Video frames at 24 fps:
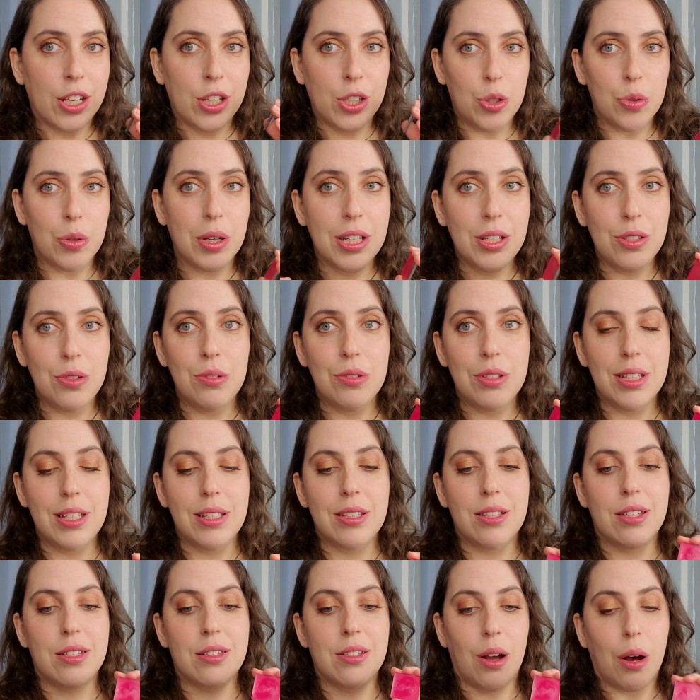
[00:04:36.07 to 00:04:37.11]
you can use
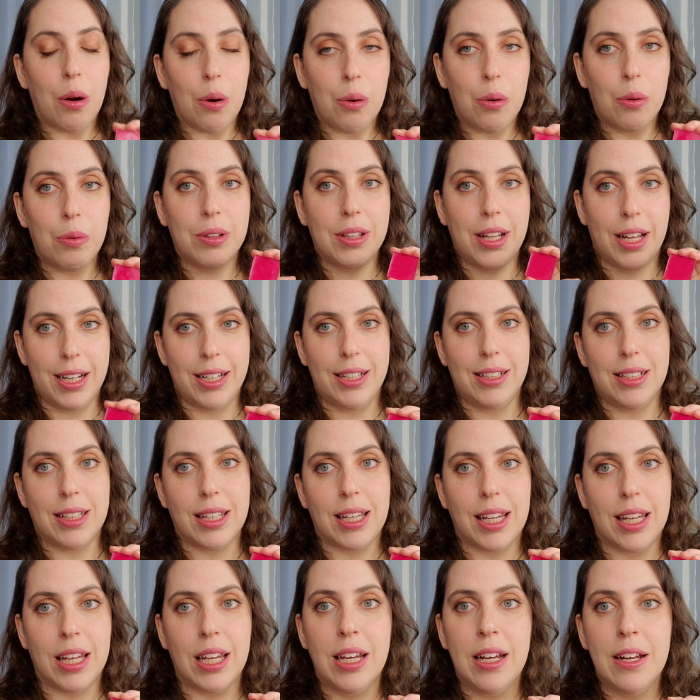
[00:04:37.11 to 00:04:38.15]
these so
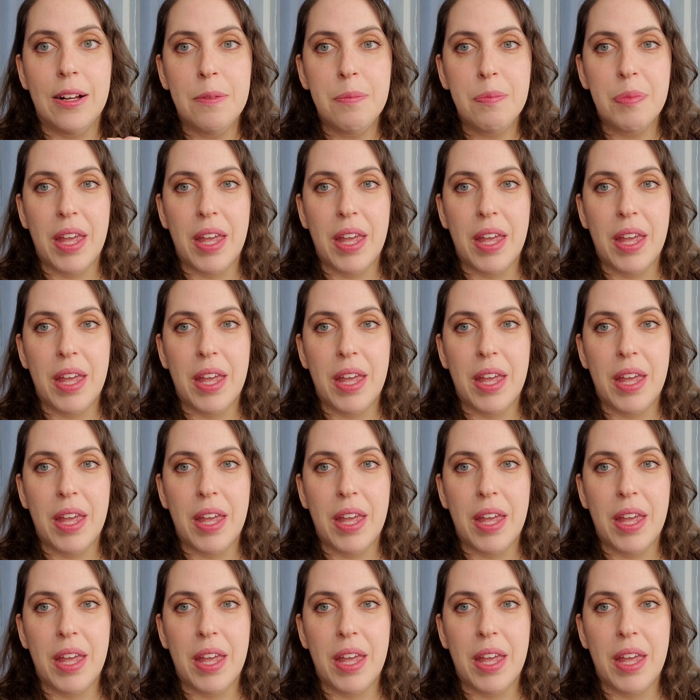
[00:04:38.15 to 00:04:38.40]
lightly